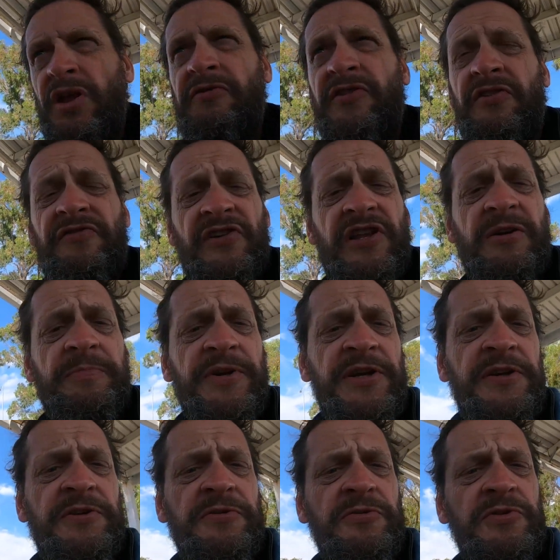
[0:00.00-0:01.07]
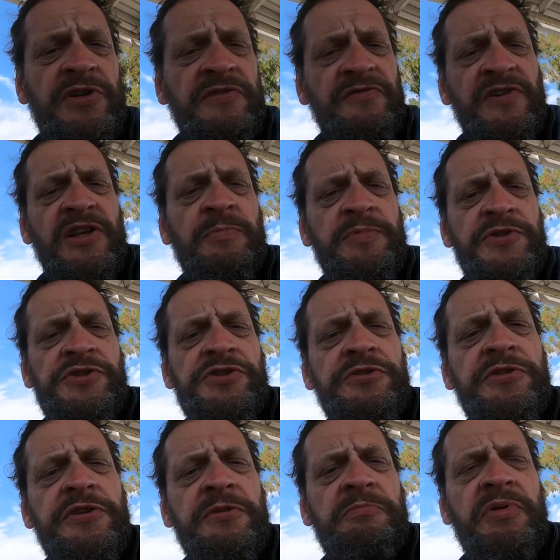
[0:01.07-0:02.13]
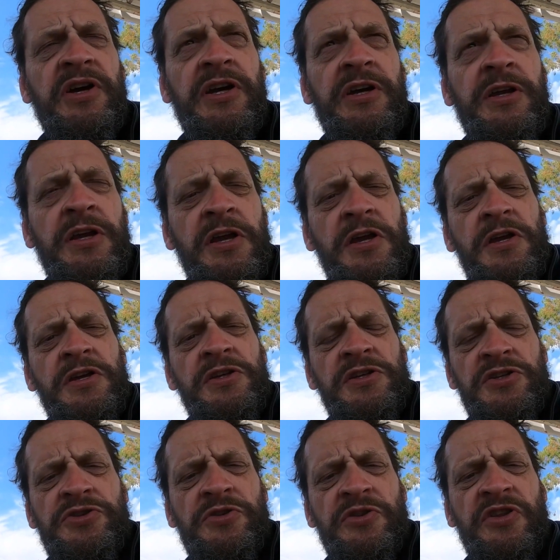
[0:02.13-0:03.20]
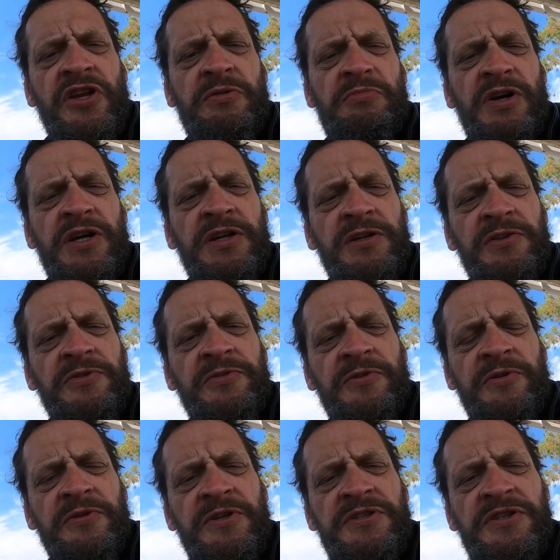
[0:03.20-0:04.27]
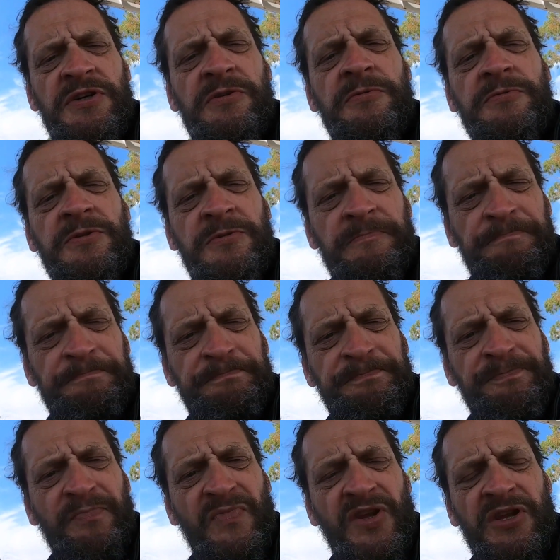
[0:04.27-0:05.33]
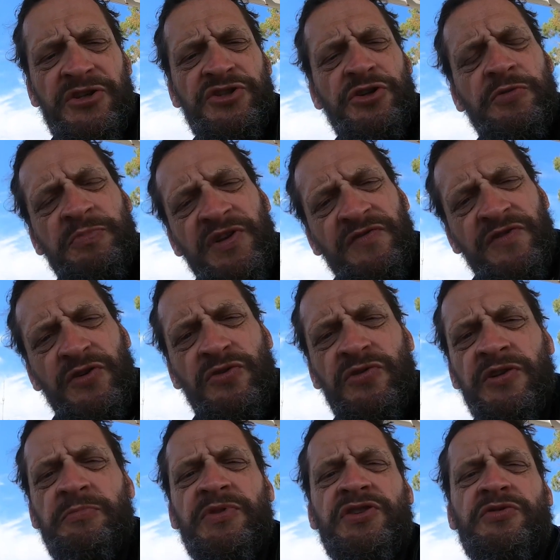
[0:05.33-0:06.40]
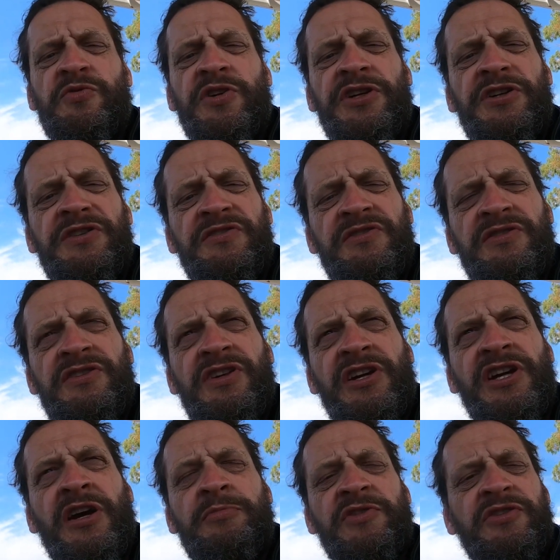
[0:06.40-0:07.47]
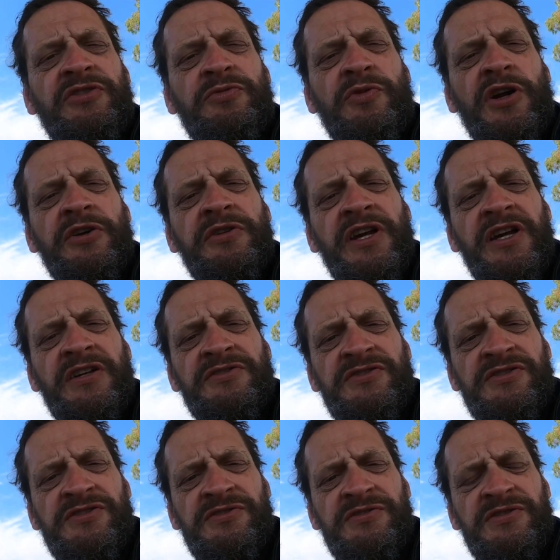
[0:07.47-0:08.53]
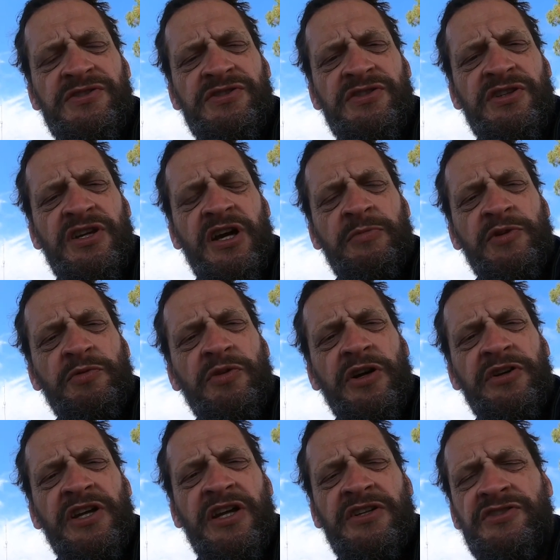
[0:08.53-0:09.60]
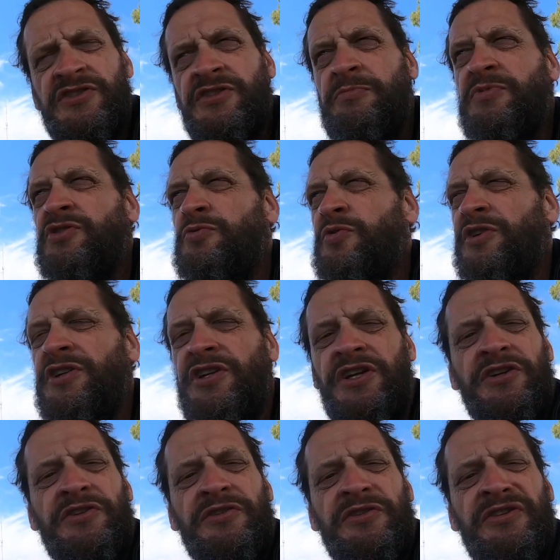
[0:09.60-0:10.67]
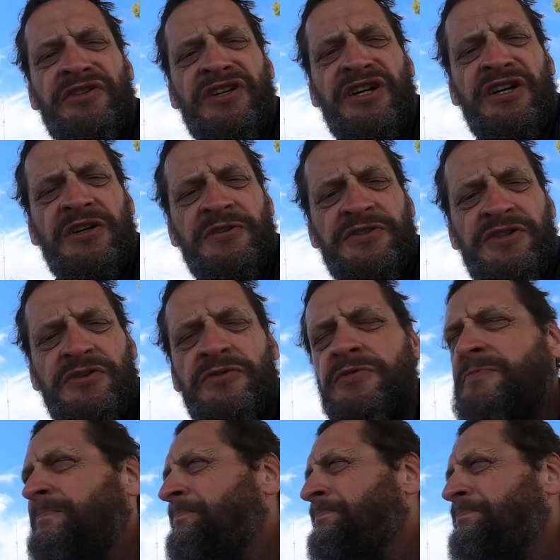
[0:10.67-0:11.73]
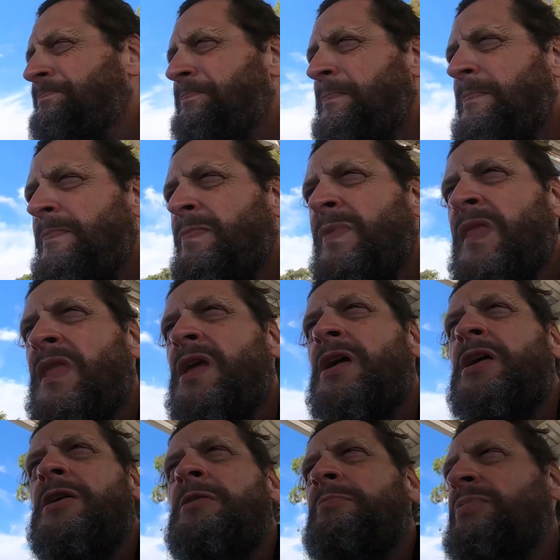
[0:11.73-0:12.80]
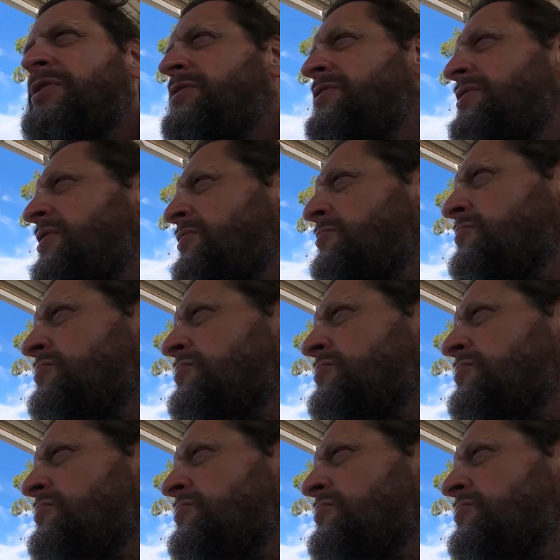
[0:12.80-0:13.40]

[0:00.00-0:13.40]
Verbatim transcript: if you fill up here or you fill up at Jurien Bay, you should then make it through to Gerald. There should be fuel in between a couple of the roadhouses. There's a couple of roadhouses in between here and uh, Gerald. But they